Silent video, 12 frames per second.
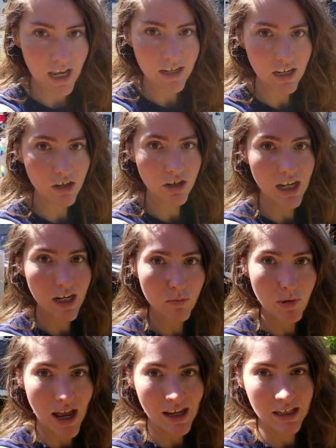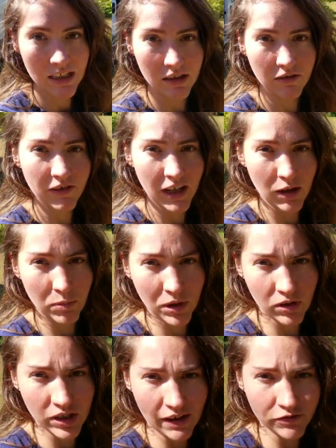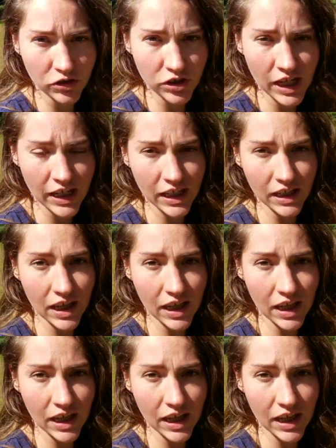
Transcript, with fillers: and I are getting back into the van build after taking